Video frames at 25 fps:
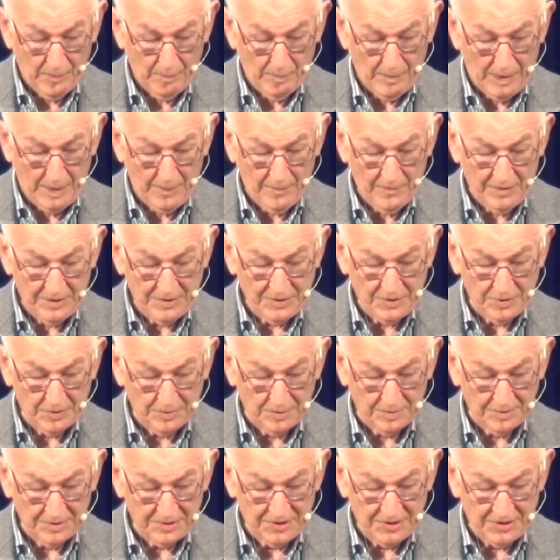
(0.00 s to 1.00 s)
Mum
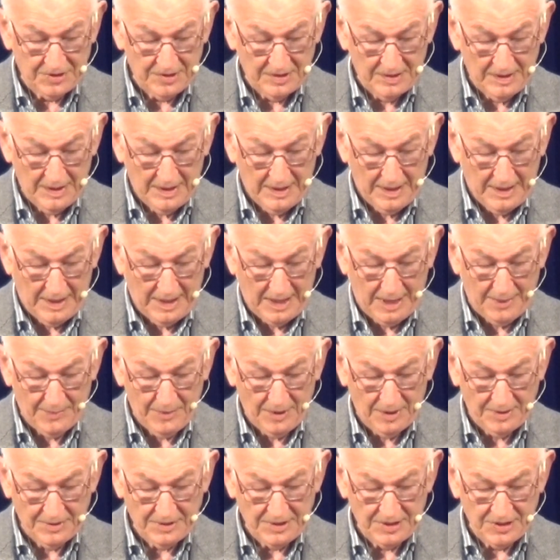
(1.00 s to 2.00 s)
retorts, "I'm
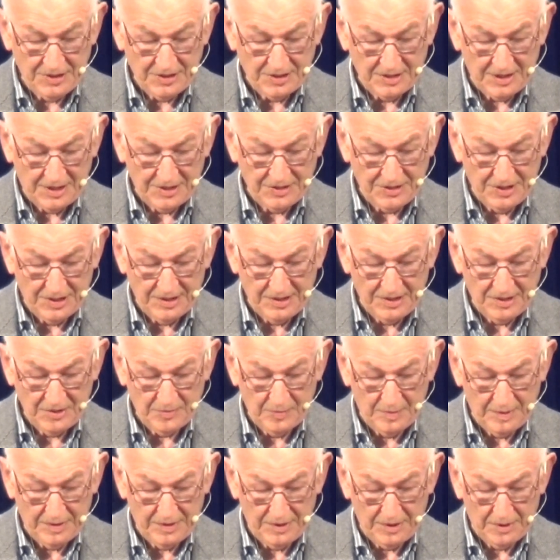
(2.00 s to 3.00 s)
not discussing this
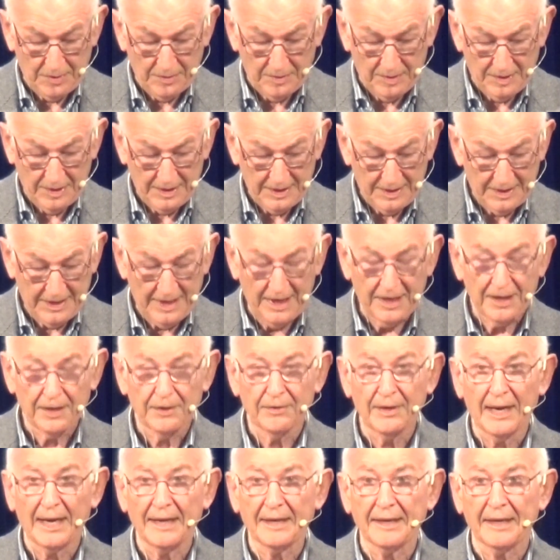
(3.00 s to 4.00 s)
with you. Get
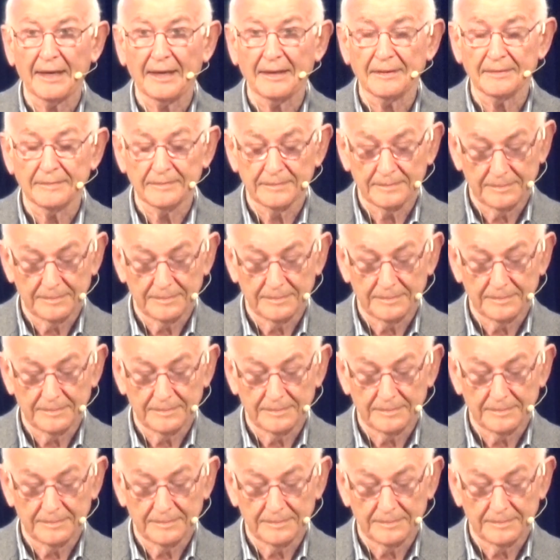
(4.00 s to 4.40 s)
cracking."